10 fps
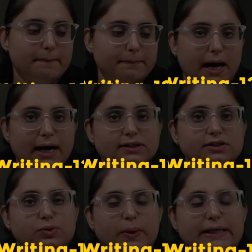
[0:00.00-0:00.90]

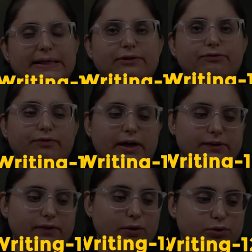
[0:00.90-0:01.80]
marks
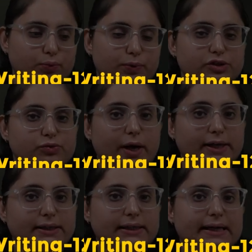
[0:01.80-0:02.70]
25, out of which
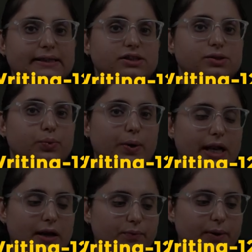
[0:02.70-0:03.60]
writing gets
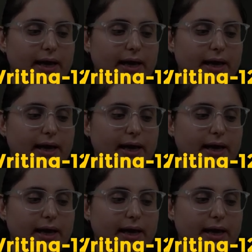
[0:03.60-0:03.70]
12